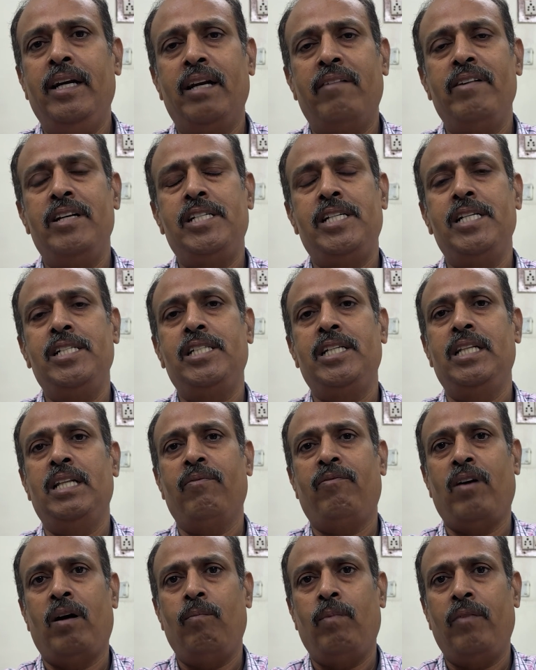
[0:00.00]
interventions in
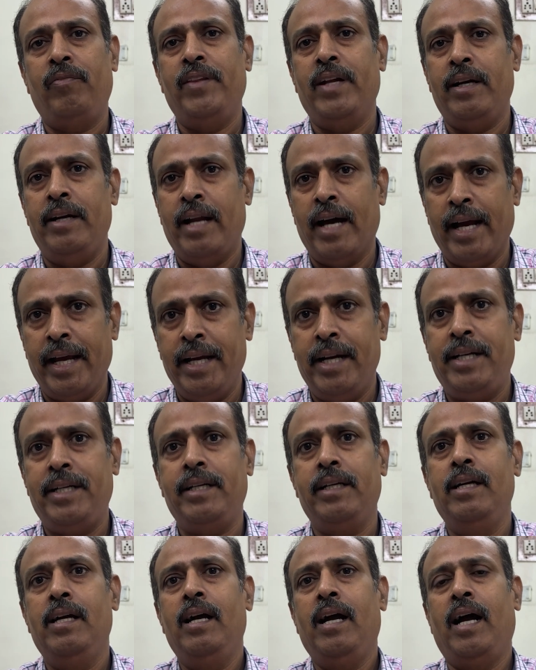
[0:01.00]
the form of the
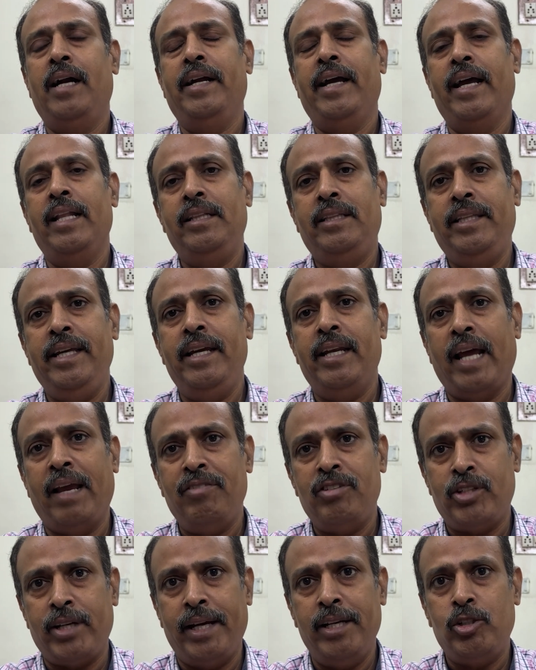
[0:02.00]
diet and healthy
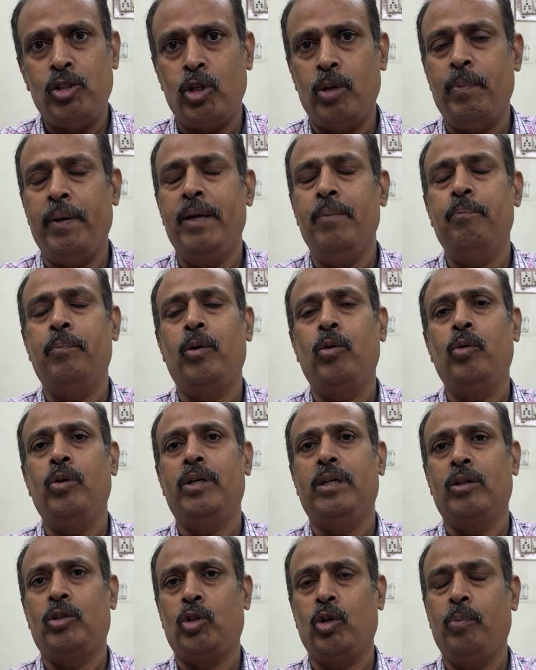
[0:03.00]
lifestyle should be
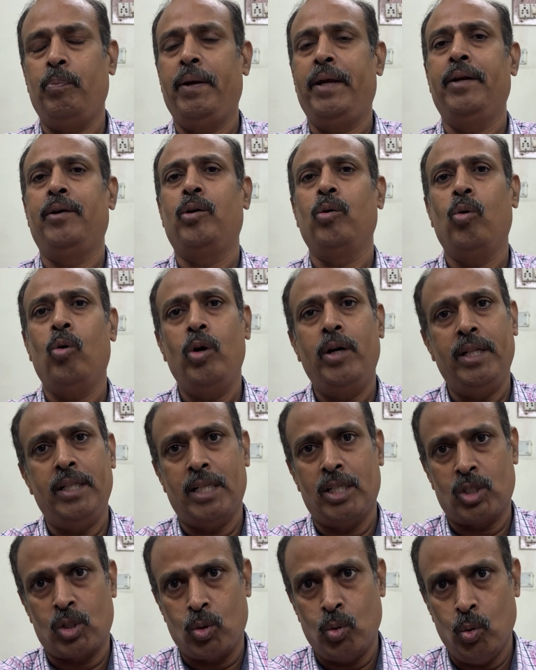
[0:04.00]
improved, should be told in
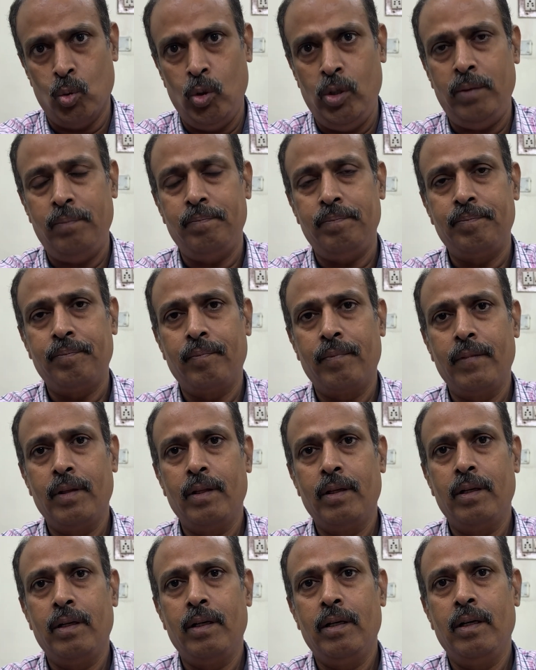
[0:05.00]
the school.
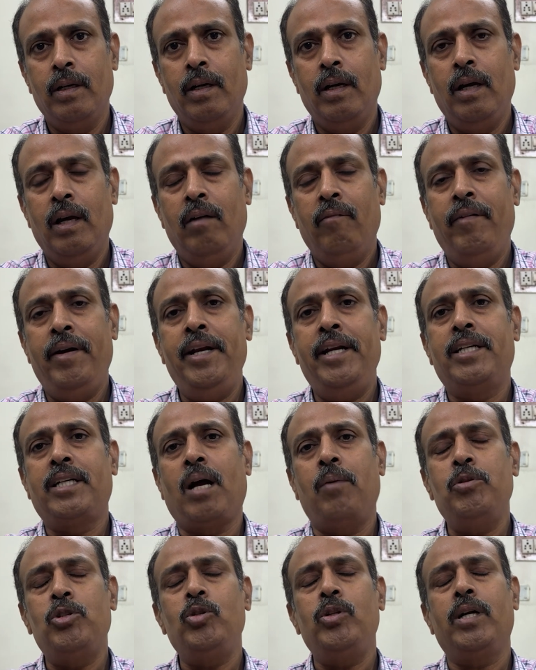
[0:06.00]
When it
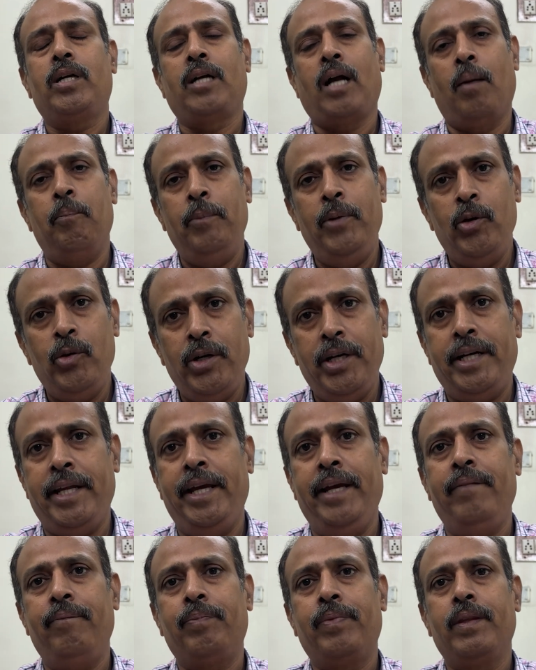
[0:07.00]
comes to the
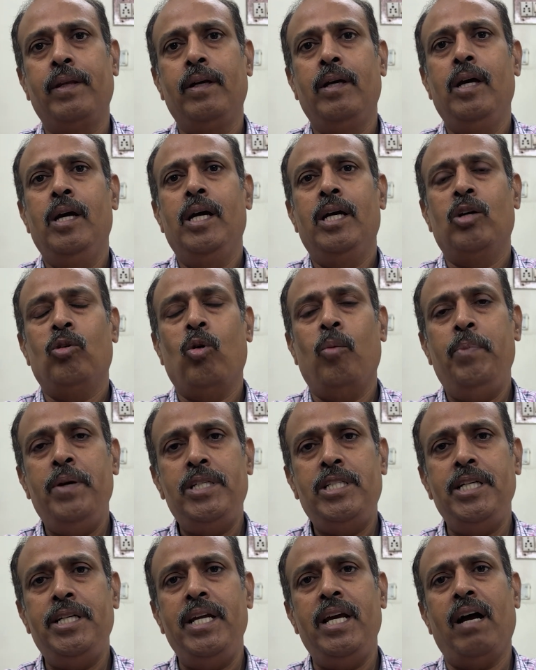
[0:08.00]
community,
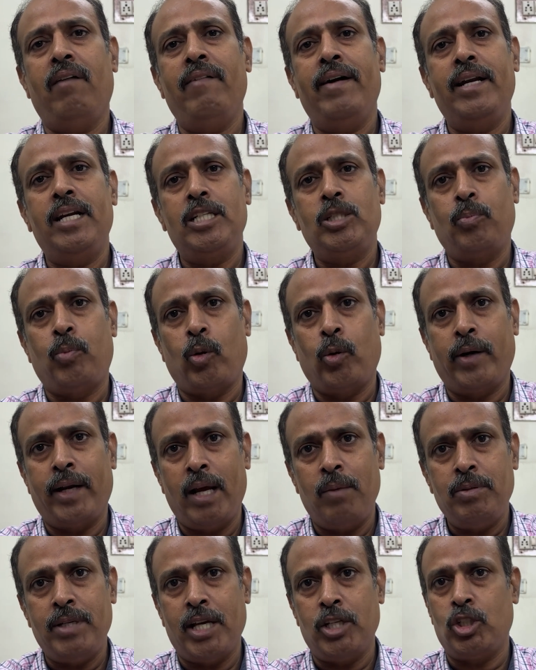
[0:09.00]
obesity awareness
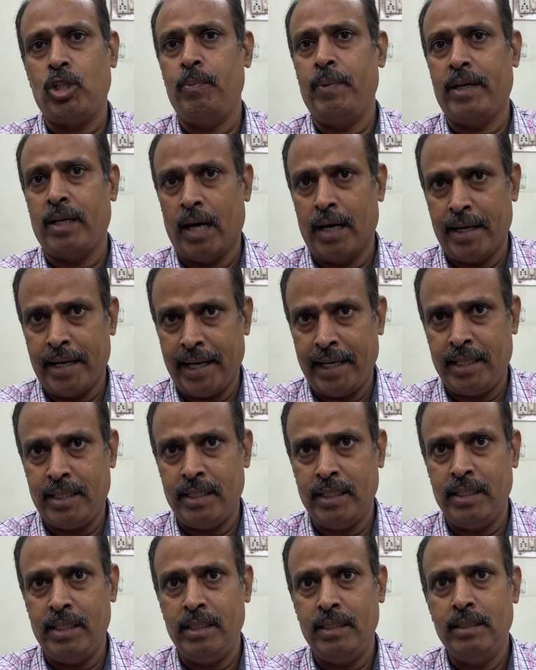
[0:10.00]
programs has to be
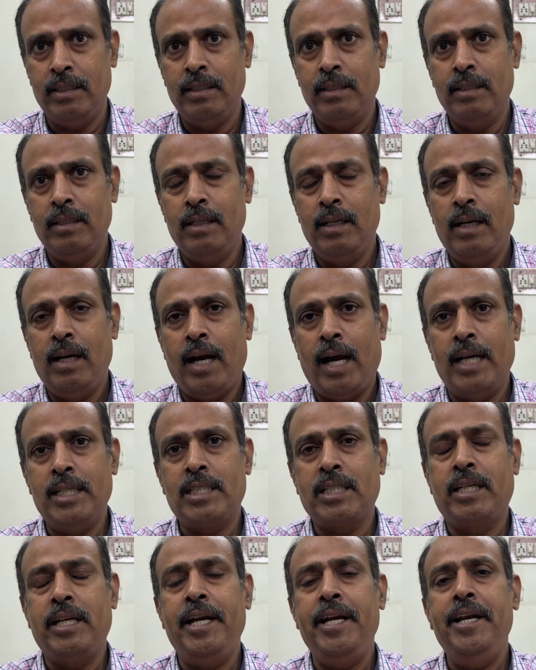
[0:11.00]
conducted and
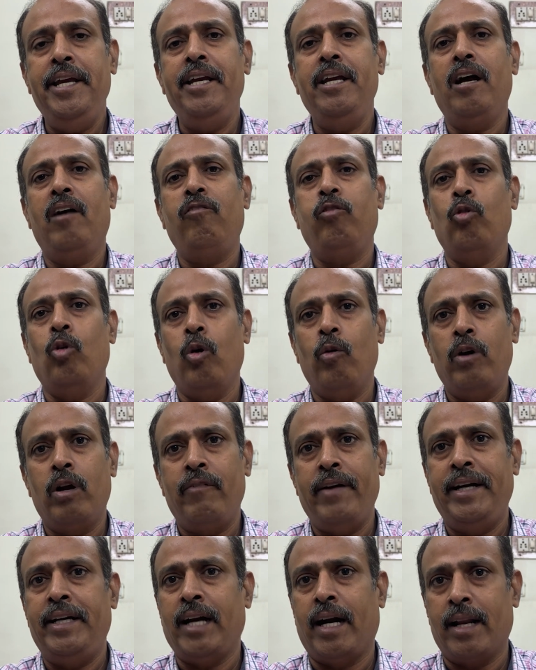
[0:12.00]
screening of
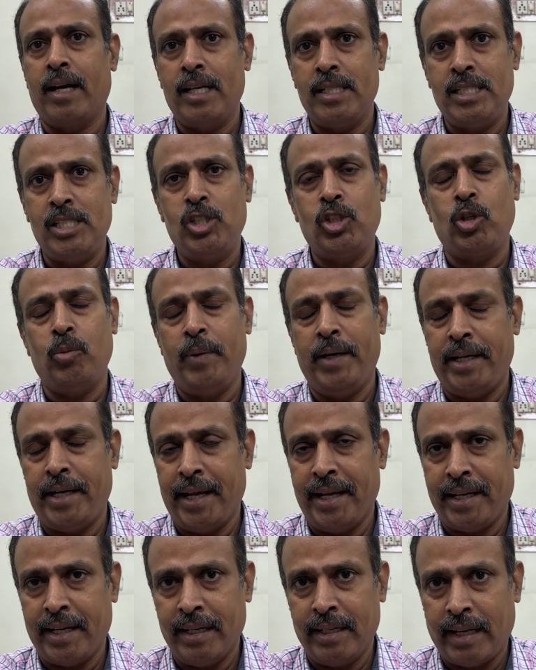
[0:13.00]
overweight adolescents to be
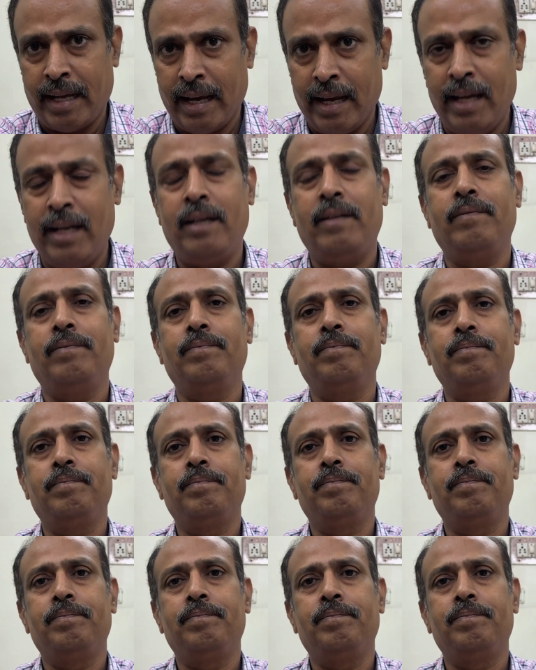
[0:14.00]
taken care.